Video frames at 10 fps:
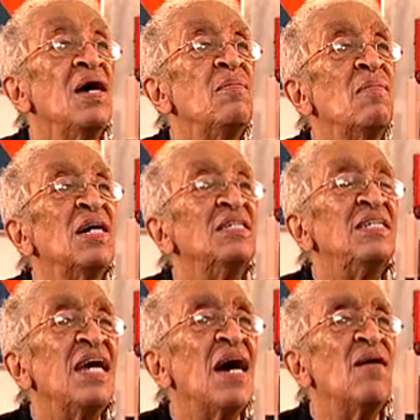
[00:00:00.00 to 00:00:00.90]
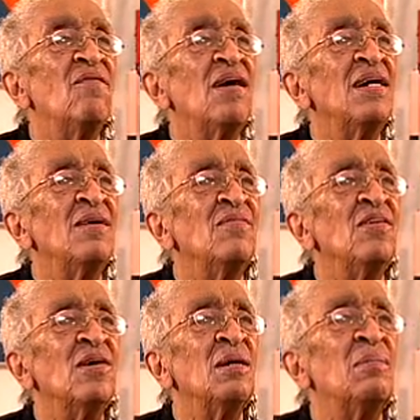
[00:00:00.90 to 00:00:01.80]
It must have. I haven't
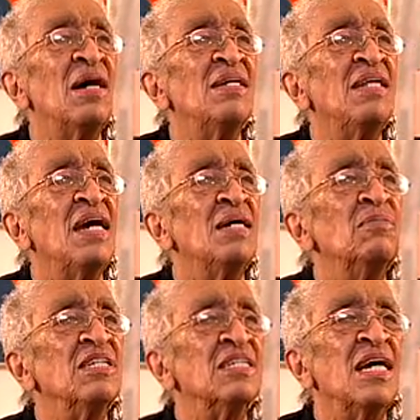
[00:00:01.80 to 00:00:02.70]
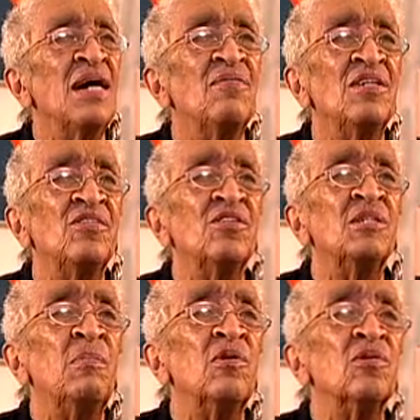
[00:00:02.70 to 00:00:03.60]
thought about that because I have the
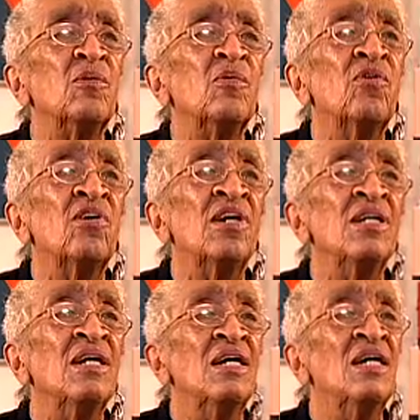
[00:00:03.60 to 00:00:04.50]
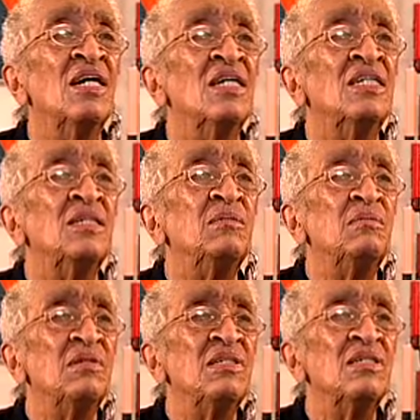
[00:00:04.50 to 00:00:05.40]
George Polk Award. This
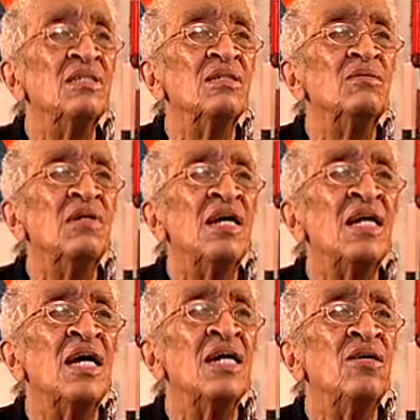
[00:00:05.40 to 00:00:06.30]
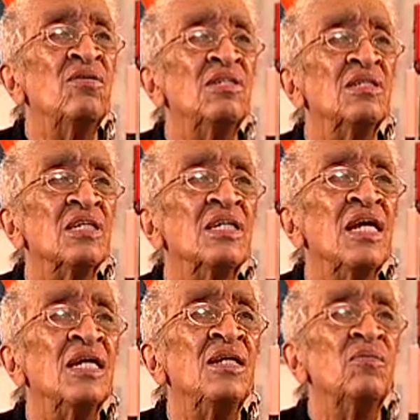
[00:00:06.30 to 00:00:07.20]
LIU is
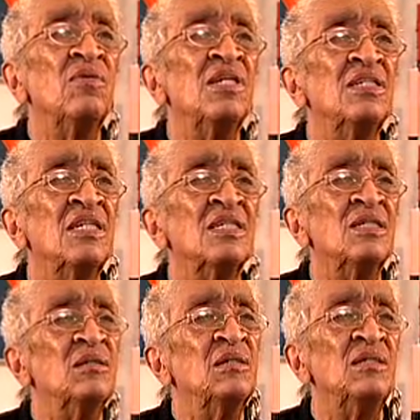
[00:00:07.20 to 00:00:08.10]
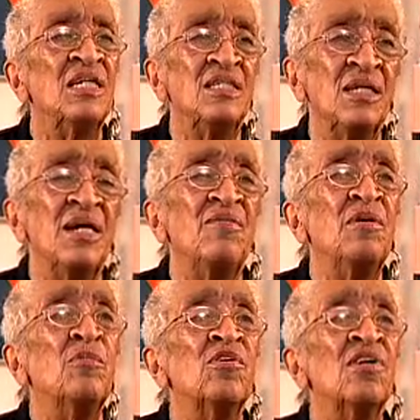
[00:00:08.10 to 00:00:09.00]
connected with, and that's a heavy
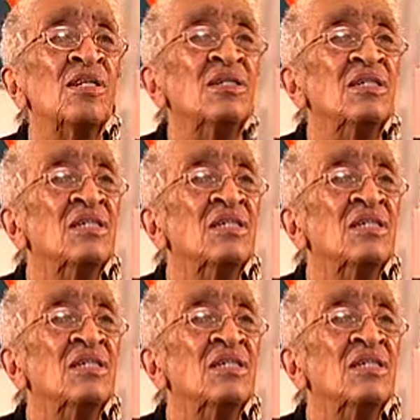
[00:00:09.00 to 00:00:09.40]
award.